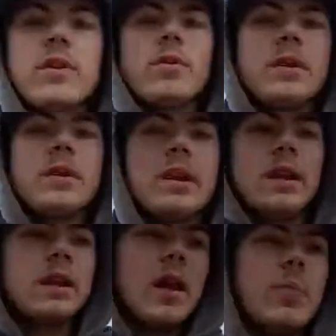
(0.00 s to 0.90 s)
Let's see, I'm
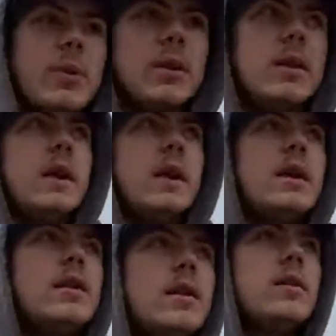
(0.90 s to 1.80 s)
trying to figure out what the heck
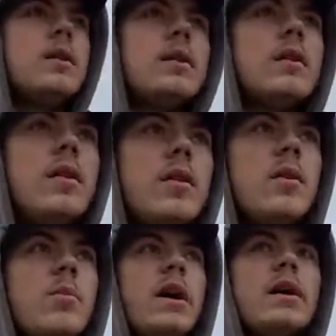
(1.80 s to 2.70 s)
happened to Dad.
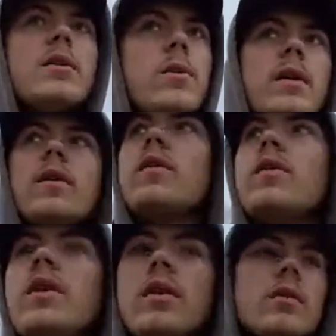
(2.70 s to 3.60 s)
The
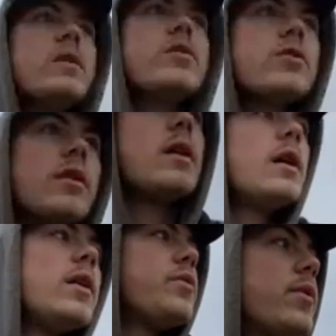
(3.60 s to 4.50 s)
backhoe has been
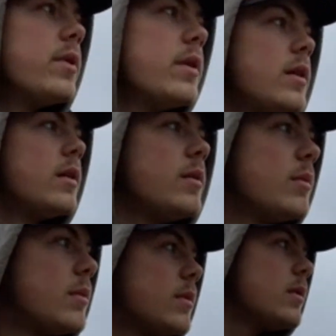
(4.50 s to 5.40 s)
shut off.
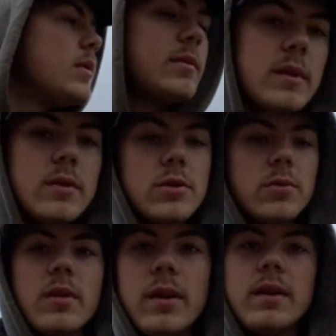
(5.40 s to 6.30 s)
Not
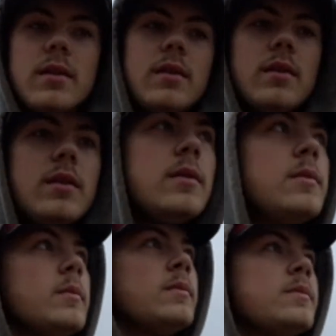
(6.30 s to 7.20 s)
sure where it went.
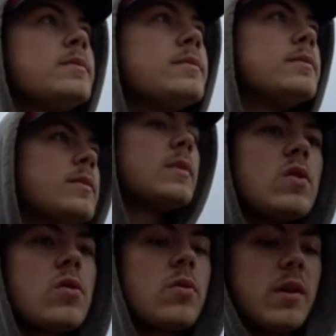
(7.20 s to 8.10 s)

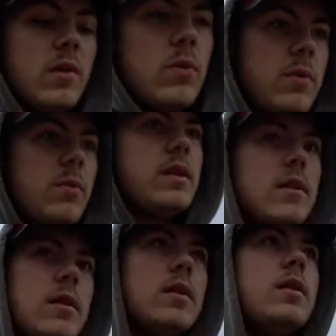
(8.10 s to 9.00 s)
Not sure where he went with it.